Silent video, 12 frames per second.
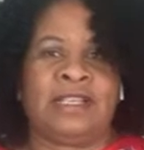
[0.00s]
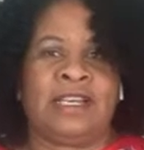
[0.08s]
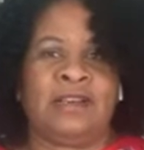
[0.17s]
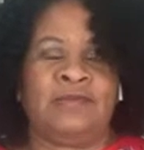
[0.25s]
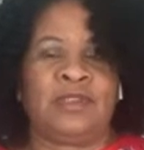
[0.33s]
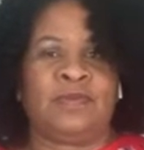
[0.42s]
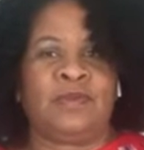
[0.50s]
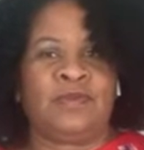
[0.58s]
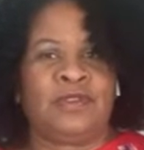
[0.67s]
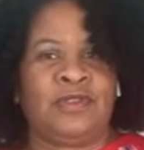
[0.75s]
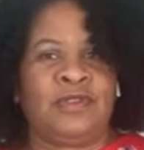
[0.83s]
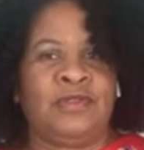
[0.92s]
that I'm
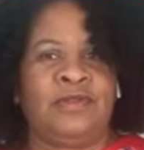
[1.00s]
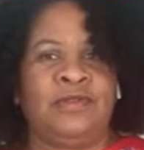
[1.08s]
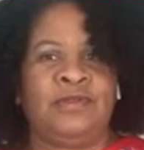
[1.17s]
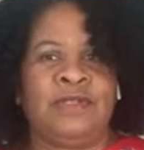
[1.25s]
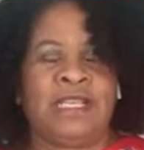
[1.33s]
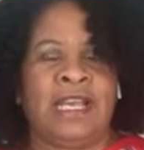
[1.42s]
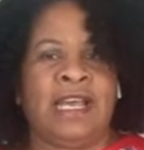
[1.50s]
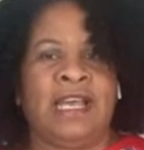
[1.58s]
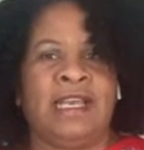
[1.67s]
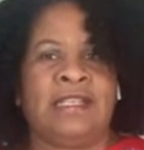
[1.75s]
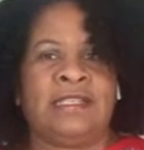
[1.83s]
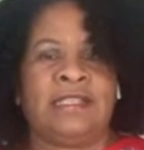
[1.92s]
supposed to use
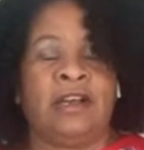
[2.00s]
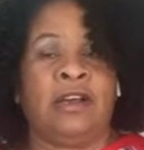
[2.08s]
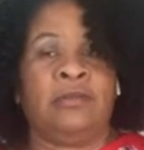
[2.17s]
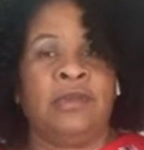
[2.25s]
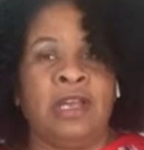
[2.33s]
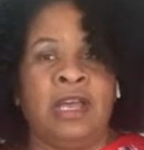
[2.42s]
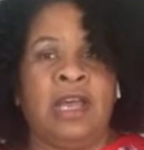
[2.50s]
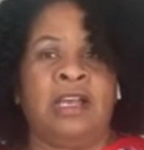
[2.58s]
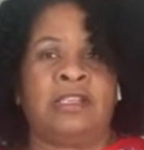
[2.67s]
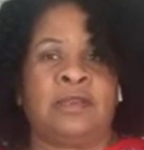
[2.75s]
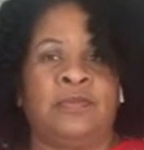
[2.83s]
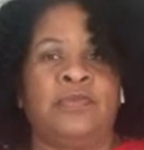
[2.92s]
as, um,
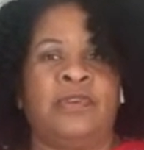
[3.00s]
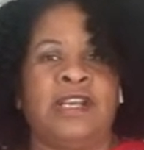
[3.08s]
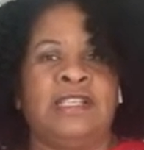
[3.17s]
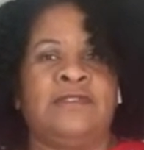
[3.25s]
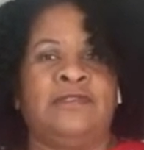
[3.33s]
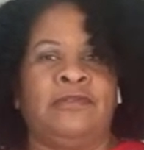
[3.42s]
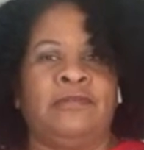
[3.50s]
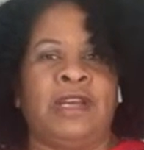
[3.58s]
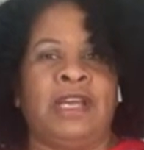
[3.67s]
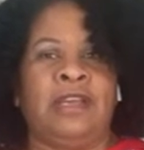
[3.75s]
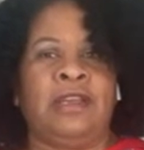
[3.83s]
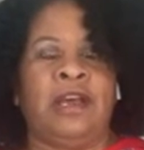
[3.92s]
as a prize for
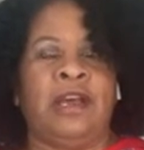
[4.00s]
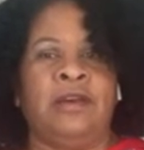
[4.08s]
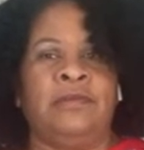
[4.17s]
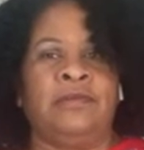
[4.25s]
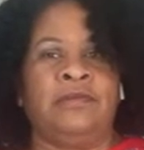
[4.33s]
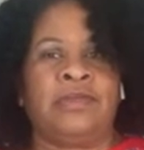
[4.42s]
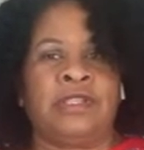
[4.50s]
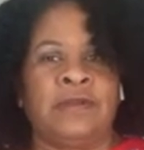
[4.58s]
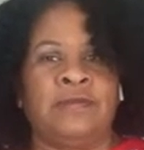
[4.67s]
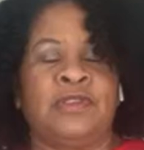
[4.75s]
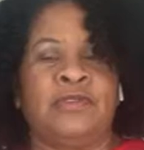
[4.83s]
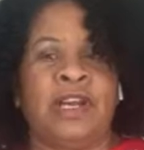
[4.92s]
my um,
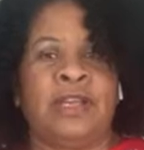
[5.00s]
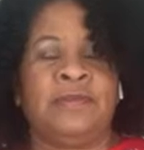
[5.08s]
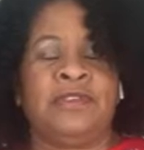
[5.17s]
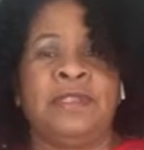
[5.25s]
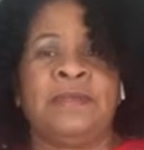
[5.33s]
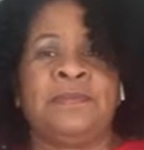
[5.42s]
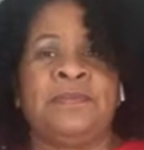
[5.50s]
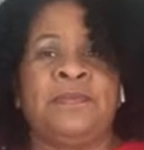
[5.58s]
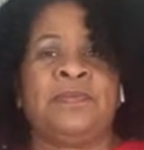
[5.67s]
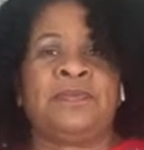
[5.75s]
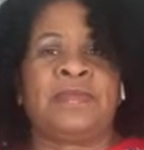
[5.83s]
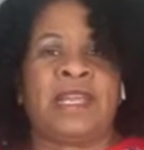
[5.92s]
subscribers.
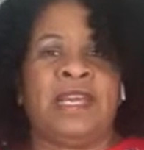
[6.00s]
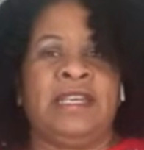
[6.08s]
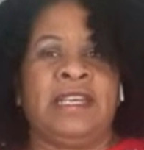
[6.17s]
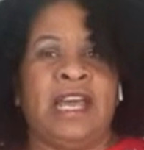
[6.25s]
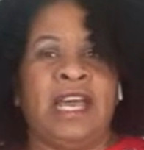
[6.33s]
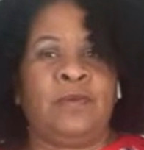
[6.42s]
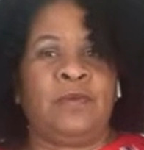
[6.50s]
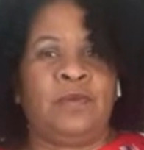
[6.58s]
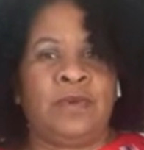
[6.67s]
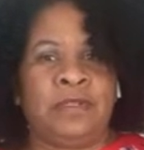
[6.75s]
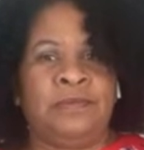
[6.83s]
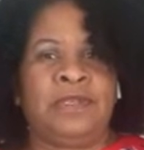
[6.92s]
And I
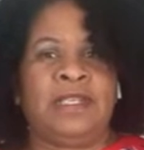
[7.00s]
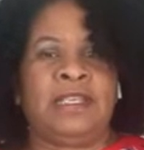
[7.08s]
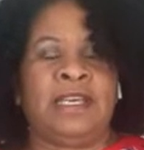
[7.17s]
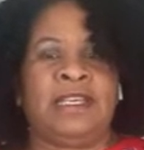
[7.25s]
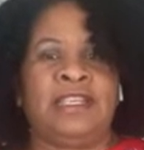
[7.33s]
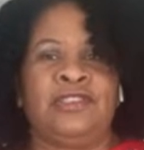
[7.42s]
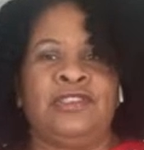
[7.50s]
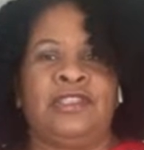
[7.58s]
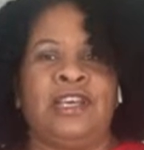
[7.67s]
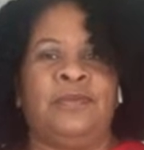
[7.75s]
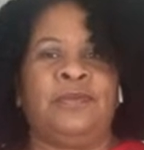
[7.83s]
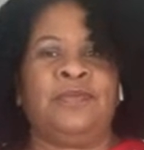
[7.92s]
will be getting to
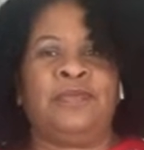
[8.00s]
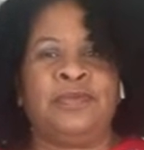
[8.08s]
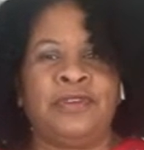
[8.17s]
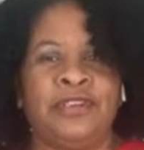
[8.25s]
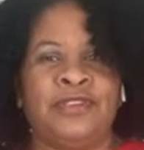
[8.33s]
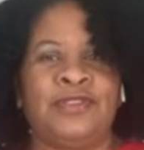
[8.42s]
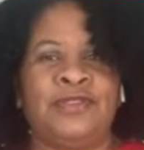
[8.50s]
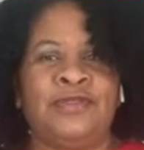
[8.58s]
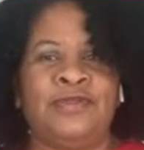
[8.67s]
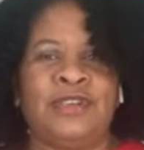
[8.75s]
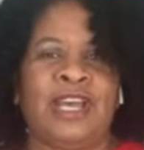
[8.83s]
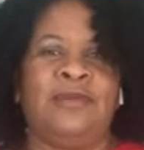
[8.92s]
that pretty
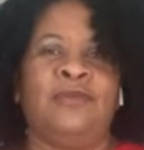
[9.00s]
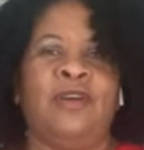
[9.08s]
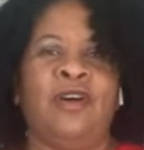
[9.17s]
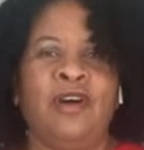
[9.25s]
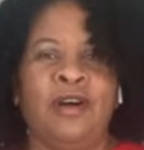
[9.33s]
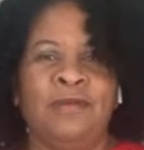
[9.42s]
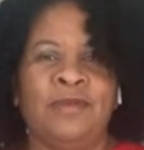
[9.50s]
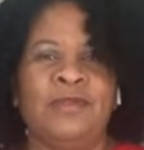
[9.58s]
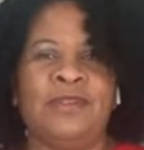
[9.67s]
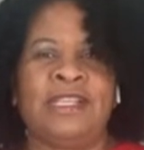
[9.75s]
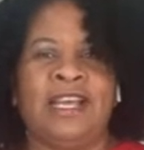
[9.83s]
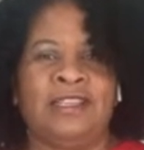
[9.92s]
soon. I'm
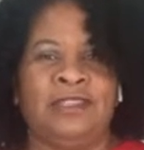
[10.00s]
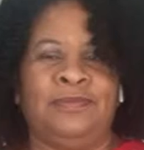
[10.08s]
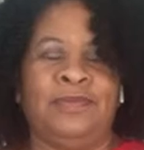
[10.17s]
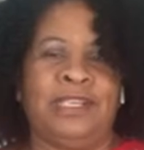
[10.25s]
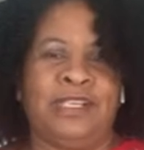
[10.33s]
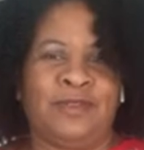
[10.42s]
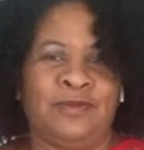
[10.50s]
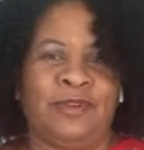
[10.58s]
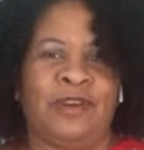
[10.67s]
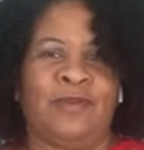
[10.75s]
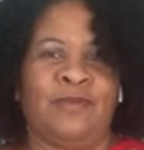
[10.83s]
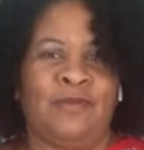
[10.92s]
almost at the place
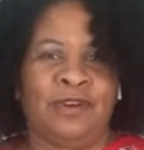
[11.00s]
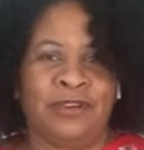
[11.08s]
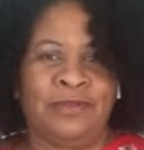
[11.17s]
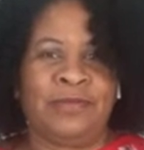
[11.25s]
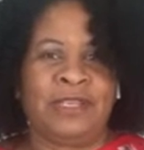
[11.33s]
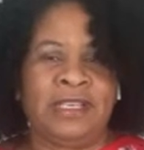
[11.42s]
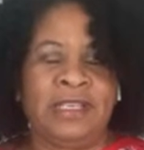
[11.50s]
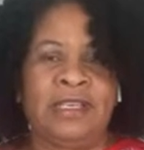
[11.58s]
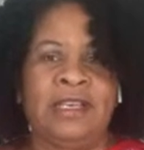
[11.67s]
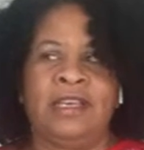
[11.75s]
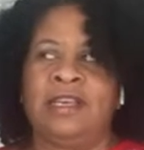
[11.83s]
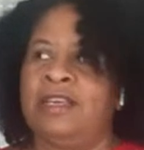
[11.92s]
where I want to be
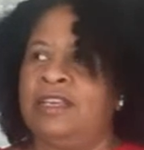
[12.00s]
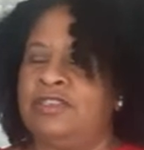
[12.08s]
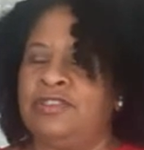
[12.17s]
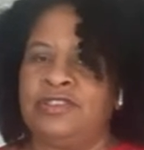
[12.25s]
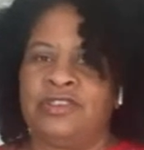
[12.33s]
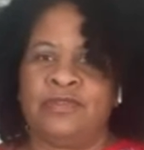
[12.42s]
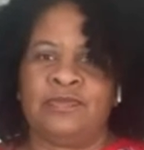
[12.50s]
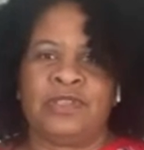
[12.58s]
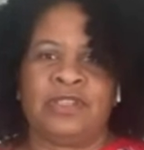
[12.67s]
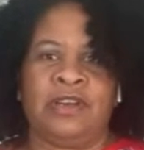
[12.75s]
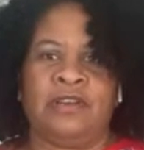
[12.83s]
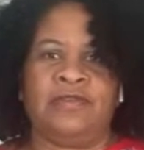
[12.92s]
in terms
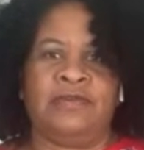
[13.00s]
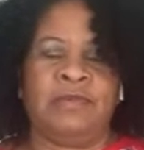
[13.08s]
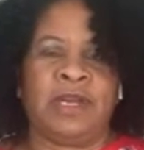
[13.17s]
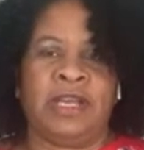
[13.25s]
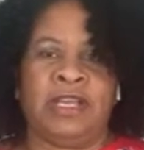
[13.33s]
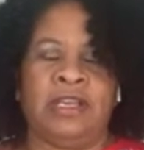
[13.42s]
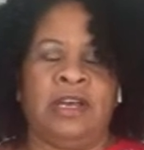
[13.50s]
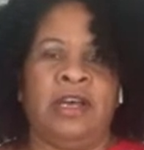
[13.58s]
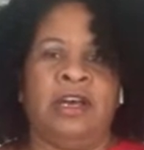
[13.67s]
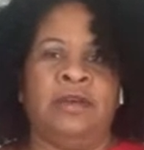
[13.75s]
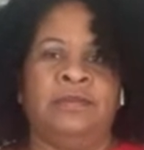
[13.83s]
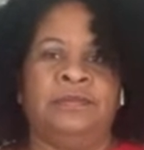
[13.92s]
of my
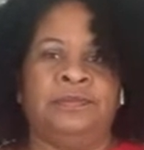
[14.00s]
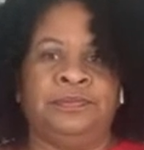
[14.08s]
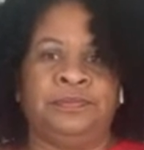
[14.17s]
um,